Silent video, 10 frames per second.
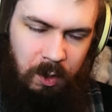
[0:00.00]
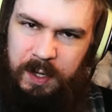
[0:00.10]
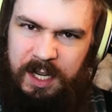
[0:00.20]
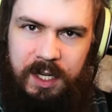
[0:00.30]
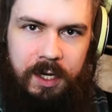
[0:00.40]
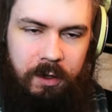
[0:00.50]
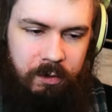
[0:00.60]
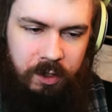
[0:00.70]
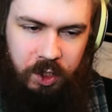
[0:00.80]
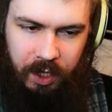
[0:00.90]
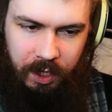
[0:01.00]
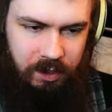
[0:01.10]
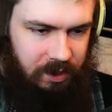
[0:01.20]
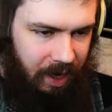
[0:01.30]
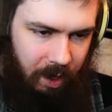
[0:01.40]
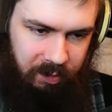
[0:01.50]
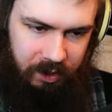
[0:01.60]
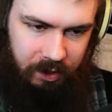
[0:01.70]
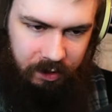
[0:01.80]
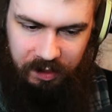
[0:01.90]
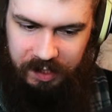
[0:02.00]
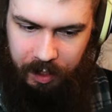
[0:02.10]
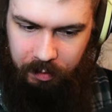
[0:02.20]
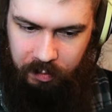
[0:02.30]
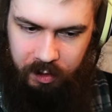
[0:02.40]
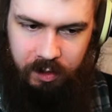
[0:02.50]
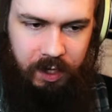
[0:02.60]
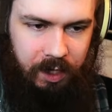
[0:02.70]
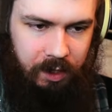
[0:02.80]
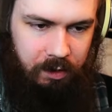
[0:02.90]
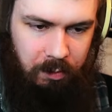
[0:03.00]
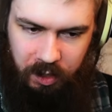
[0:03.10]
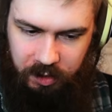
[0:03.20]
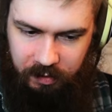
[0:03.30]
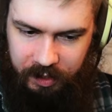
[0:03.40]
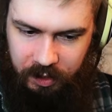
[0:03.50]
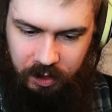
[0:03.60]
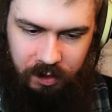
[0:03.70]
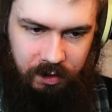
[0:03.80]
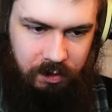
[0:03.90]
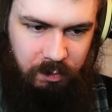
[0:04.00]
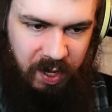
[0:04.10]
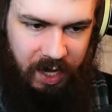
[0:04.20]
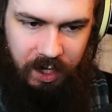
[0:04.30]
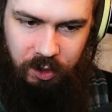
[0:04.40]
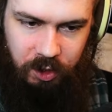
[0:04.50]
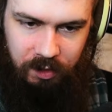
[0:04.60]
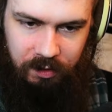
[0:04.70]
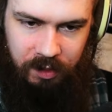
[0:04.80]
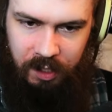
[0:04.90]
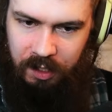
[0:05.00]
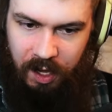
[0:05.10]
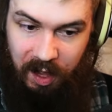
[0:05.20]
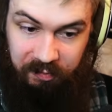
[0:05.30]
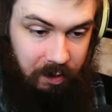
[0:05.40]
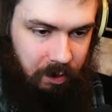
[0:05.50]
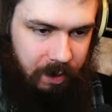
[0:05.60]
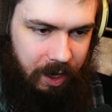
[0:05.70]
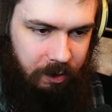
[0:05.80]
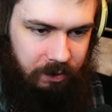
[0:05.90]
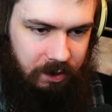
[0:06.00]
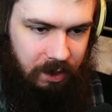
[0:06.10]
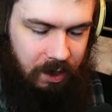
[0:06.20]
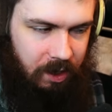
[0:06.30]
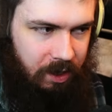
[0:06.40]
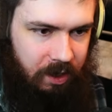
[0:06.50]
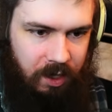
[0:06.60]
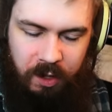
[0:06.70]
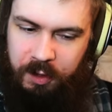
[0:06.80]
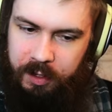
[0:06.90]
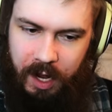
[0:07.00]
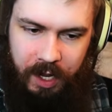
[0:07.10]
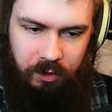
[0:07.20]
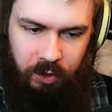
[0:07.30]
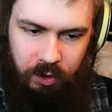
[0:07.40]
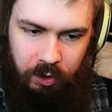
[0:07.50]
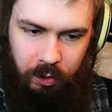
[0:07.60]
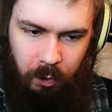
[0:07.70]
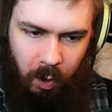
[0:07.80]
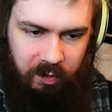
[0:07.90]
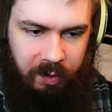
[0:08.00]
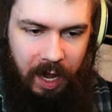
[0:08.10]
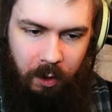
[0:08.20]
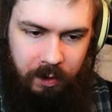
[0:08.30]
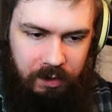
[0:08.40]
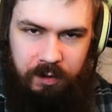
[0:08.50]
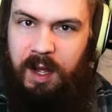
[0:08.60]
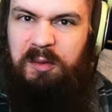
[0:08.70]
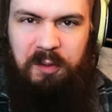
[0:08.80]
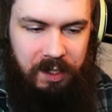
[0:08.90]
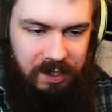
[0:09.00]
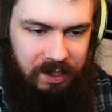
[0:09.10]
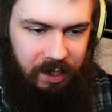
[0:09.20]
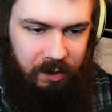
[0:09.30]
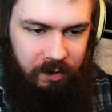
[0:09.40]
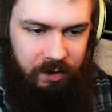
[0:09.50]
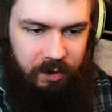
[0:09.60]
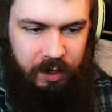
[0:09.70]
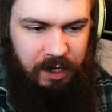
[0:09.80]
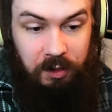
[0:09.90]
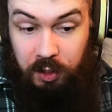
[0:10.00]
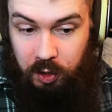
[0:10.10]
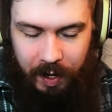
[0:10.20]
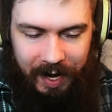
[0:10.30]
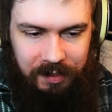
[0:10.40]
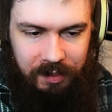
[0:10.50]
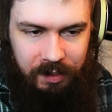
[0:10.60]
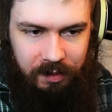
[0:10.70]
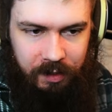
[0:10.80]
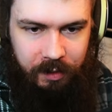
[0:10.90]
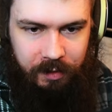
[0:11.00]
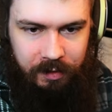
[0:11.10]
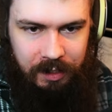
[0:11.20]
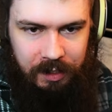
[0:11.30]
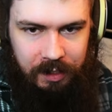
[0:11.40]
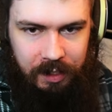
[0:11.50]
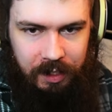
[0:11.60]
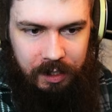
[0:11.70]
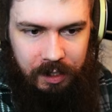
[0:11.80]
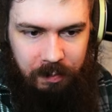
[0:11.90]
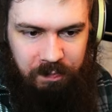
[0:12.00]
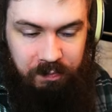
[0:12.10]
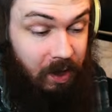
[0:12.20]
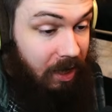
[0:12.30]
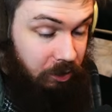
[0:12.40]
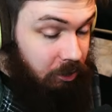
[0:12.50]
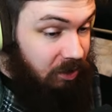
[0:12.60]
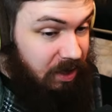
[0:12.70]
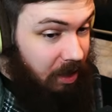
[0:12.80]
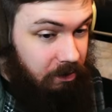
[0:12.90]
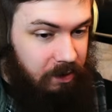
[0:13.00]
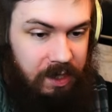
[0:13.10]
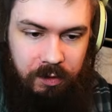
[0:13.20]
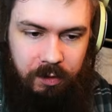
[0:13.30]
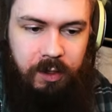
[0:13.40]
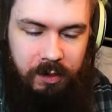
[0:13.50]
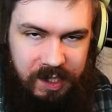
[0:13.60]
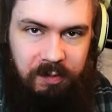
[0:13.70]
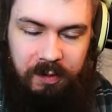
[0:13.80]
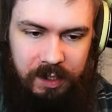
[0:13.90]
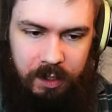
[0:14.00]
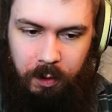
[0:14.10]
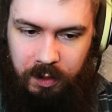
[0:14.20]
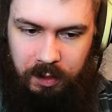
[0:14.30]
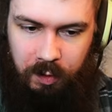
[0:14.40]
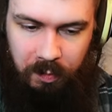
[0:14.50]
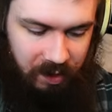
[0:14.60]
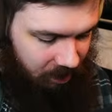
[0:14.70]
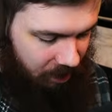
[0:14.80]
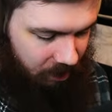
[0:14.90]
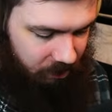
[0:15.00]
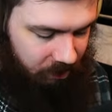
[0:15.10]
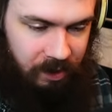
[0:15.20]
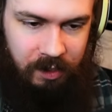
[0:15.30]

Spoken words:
We can hear the changes happening in the timbre and the modulation, pitch, and FM amounts. They're not too overpowering, they're not front and center, and they're not distracting. They're not too subtle either. They're definitely noticeable, but they are